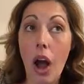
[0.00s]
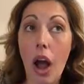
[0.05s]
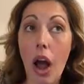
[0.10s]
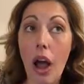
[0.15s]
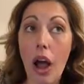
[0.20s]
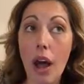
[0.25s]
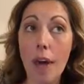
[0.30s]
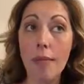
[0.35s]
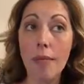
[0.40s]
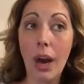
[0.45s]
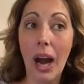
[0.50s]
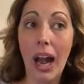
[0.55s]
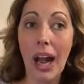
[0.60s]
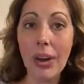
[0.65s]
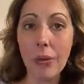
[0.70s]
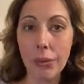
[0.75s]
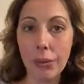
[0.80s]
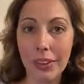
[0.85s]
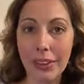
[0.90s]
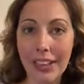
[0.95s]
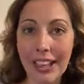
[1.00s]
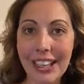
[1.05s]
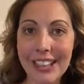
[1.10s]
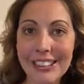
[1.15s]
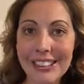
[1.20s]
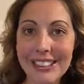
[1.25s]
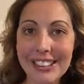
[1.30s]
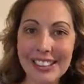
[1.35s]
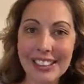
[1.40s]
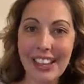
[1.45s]
I
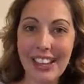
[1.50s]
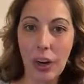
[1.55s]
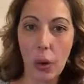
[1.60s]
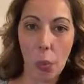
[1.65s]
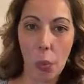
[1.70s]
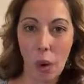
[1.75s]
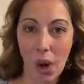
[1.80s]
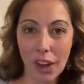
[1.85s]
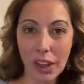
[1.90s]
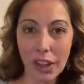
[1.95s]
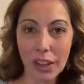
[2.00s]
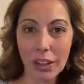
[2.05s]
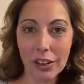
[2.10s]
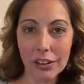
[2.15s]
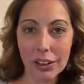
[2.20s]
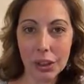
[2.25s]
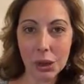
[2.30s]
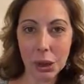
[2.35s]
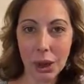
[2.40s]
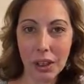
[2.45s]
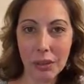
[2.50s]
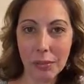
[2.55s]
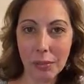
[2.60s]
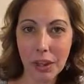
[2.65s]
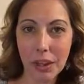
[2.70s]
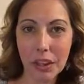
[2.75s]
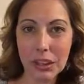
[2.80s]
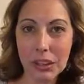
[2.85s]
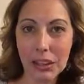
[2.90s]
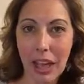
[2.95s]
realized like walking on the
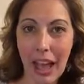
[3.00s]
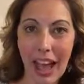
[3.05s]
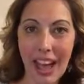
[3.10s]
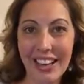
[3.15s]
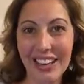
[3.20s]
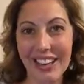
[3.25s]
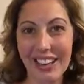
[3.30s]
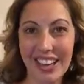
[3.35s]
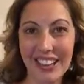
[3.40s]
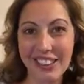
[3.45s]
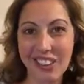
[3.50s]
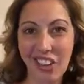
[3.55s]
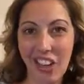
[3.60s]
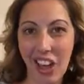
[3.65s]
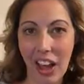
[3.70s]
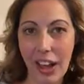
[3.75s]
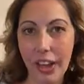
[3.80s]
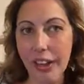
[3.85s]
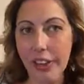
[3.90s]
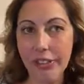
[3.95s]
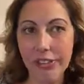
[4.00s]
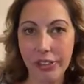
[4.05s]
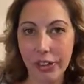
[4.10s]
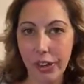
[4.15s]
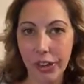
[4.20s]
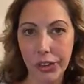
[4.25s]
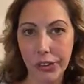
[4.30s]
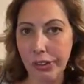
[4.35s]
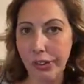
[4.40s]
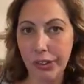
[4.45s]
treadmill at an incline
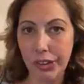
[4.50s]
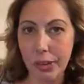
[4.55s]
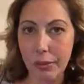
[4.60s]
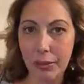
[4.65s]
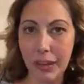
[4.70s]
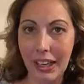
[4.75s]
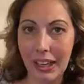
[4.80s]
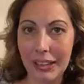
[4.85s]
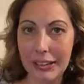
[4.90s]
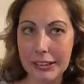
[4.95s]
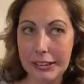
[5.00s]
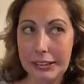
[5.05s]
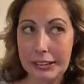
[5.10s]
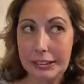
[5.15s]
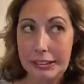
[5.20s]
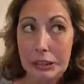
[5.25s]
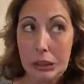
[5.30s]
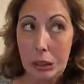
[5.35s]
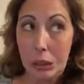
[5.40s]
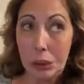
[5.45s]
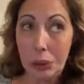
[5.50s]
for 30 minutes